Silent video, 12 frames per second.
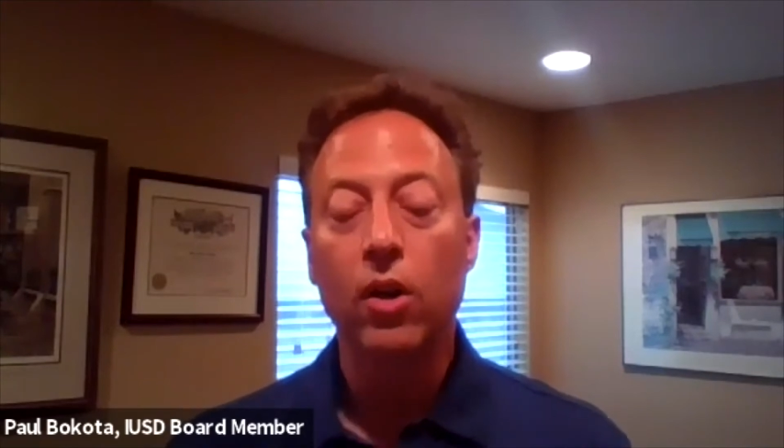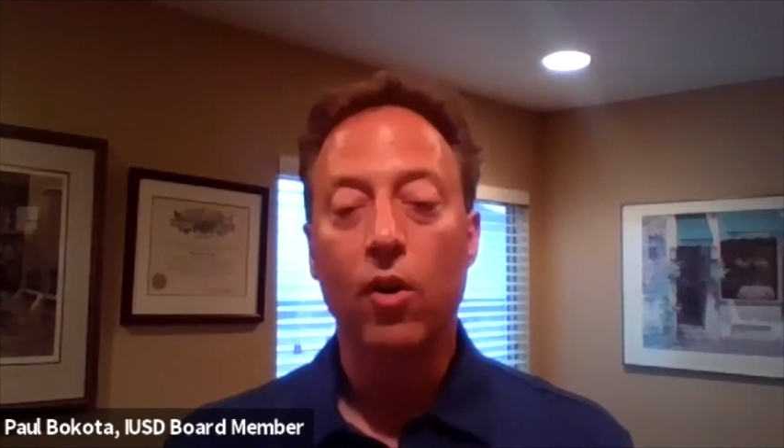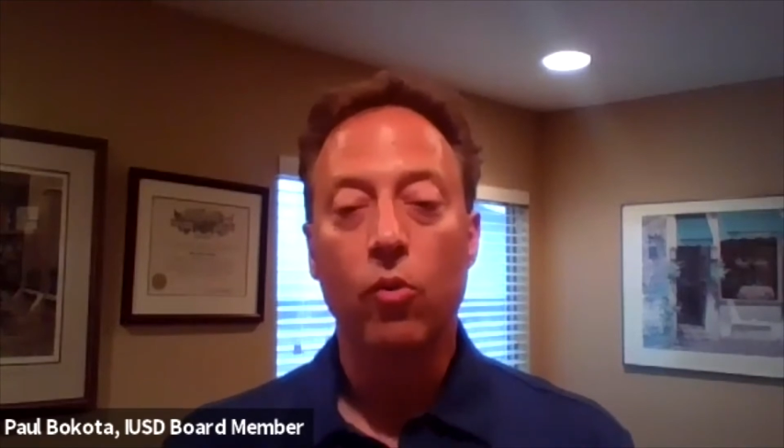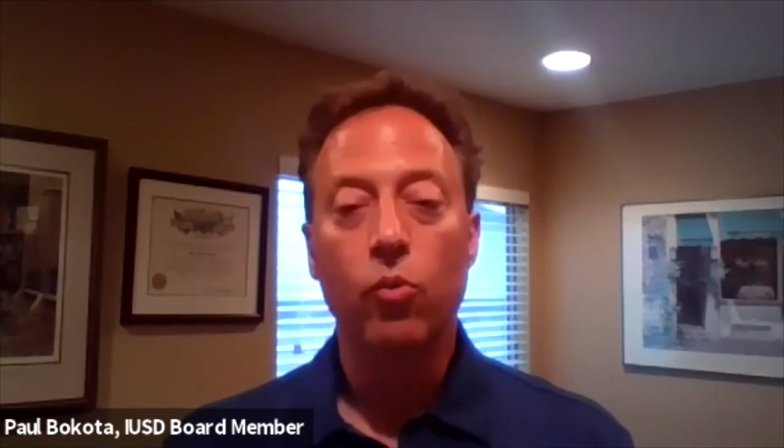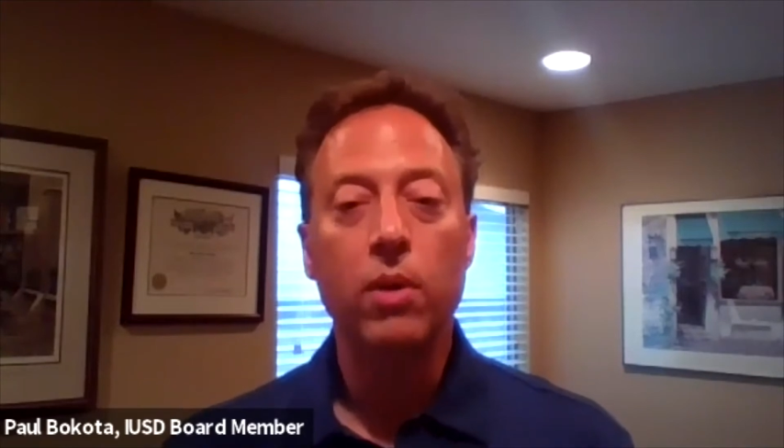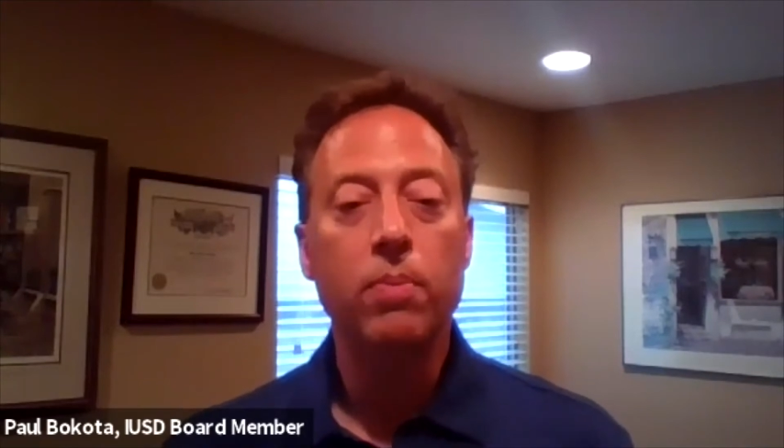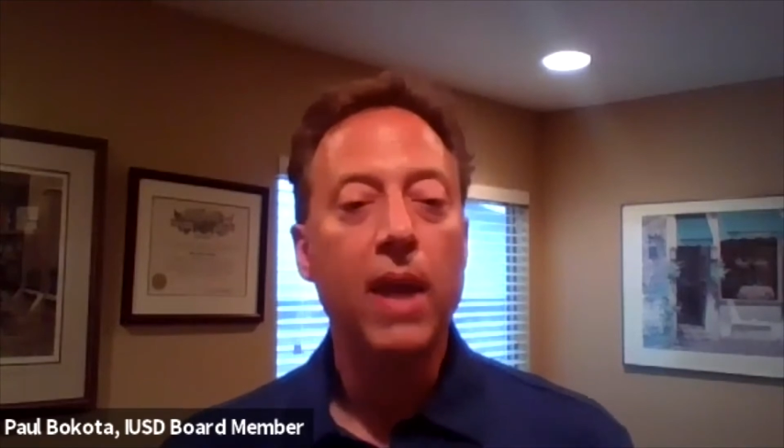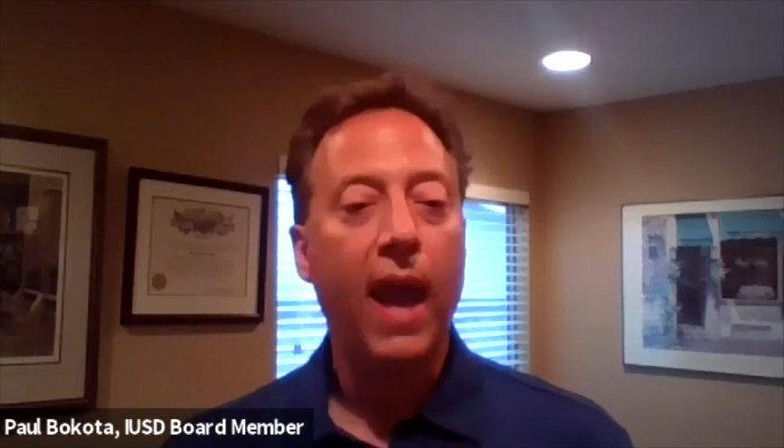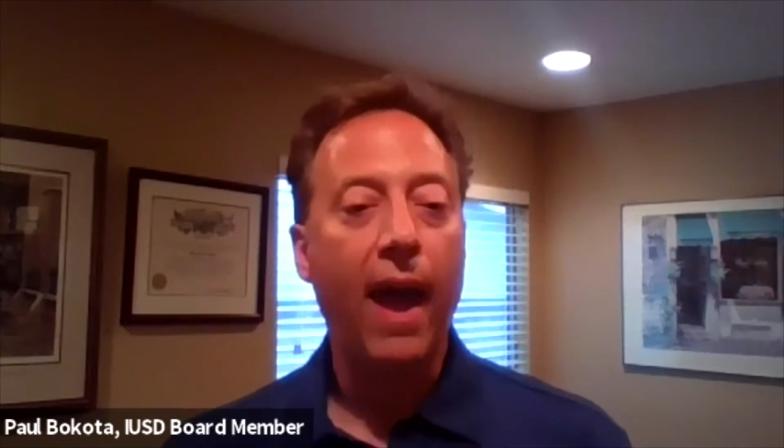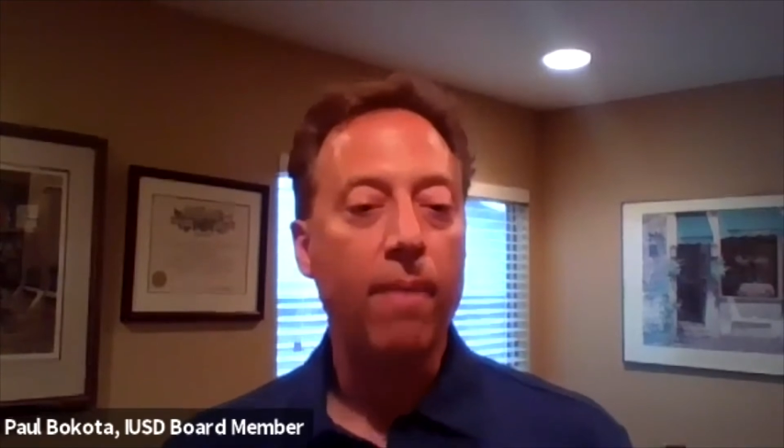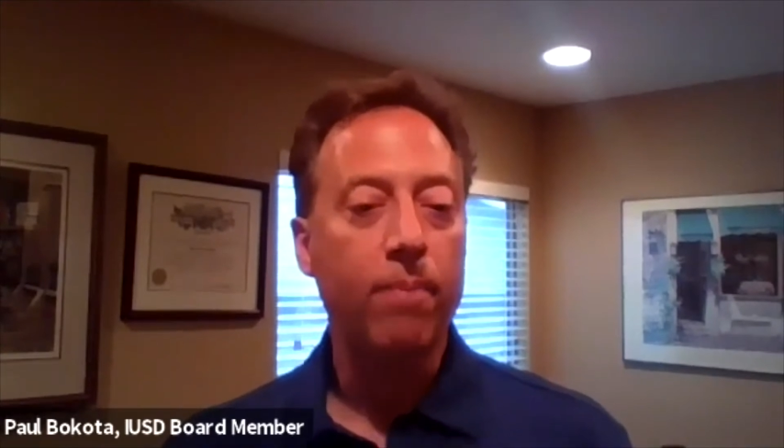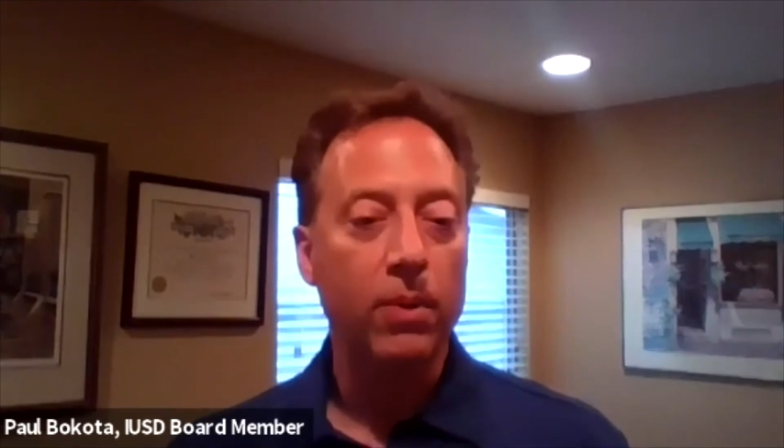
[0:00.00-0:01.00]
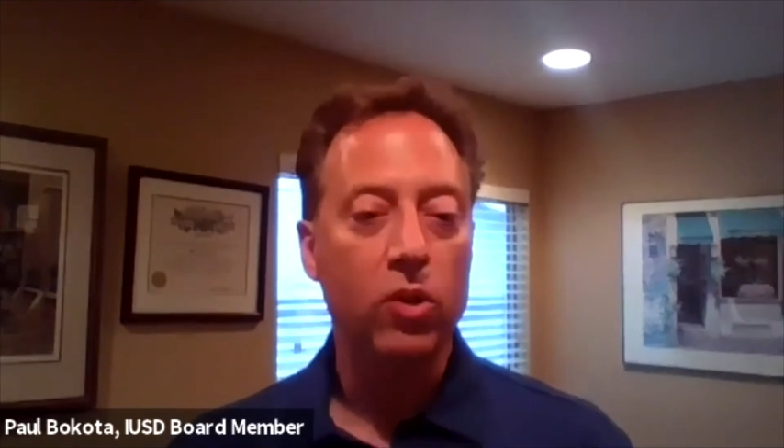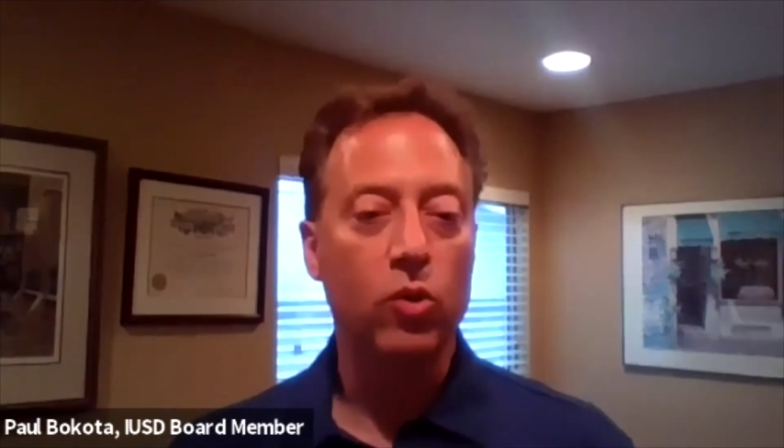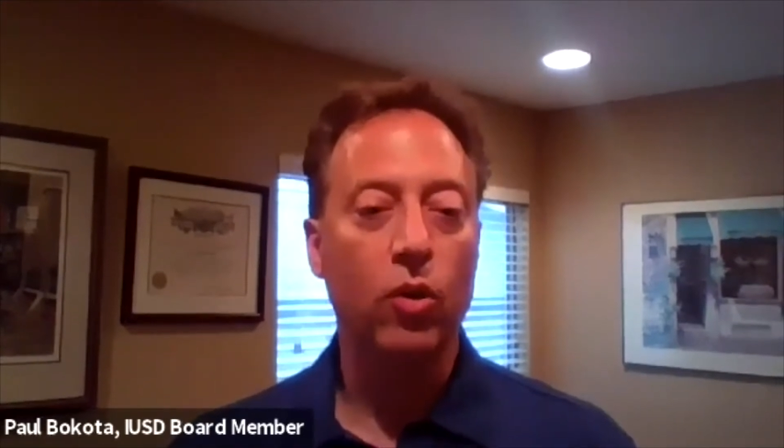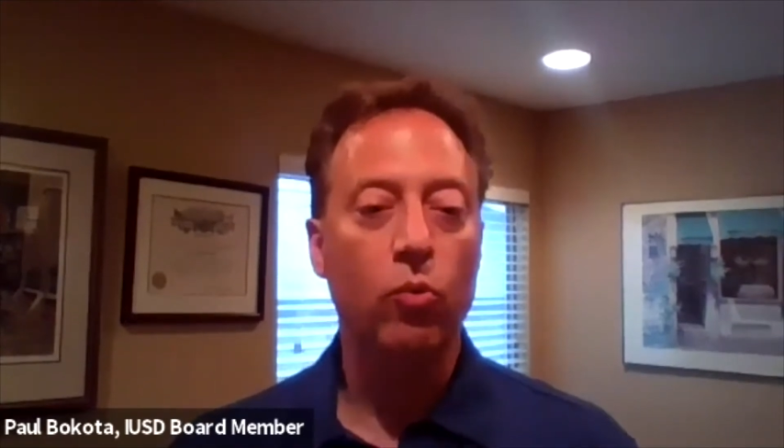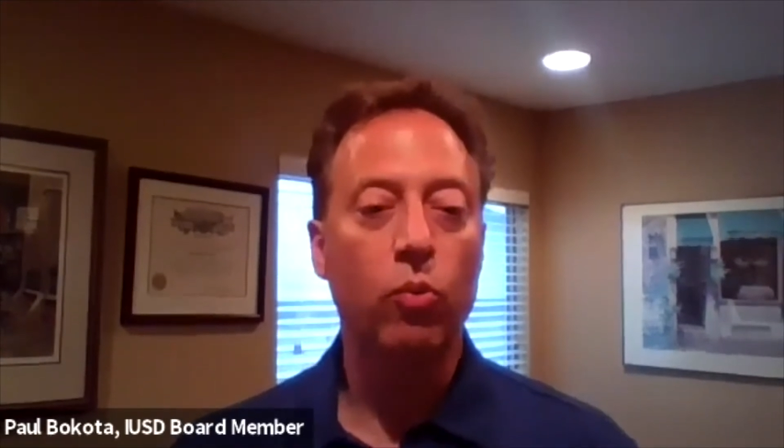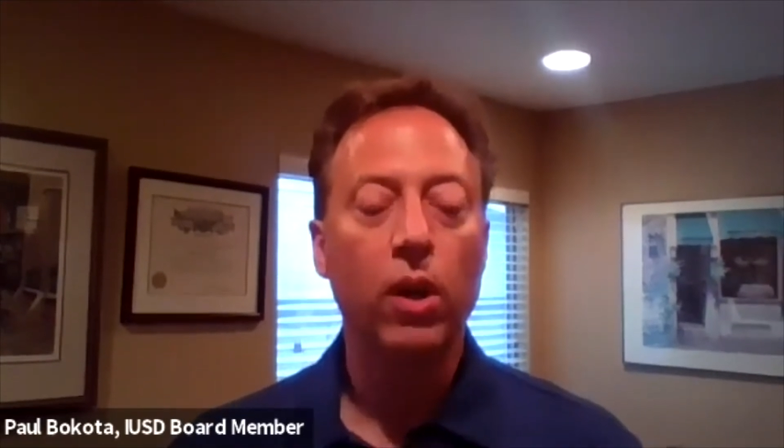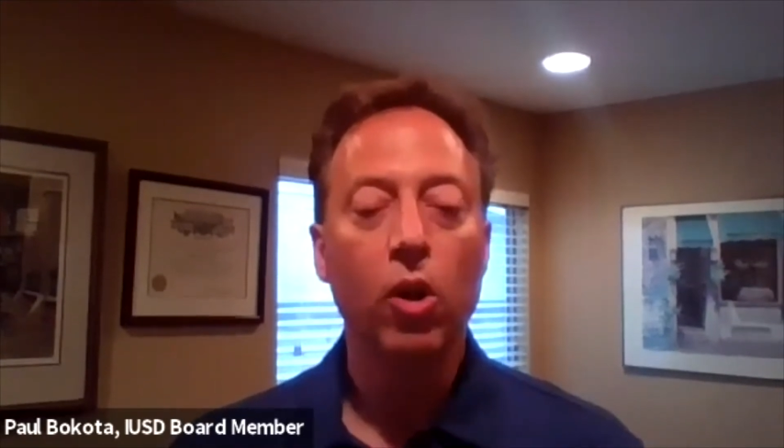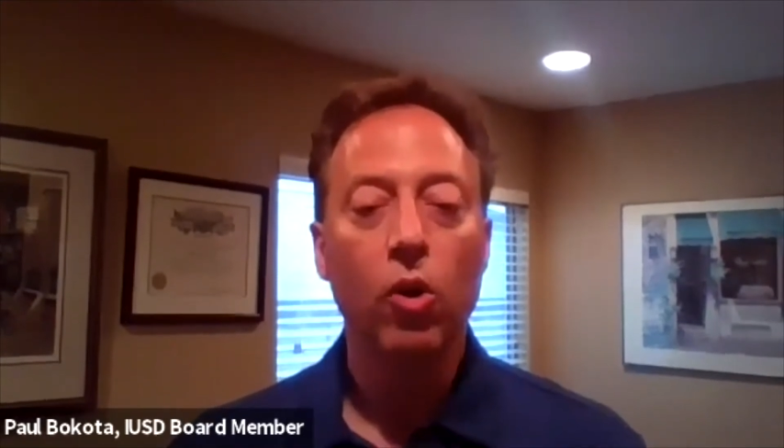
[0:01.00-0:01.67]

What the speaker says: we'd be happy to do it.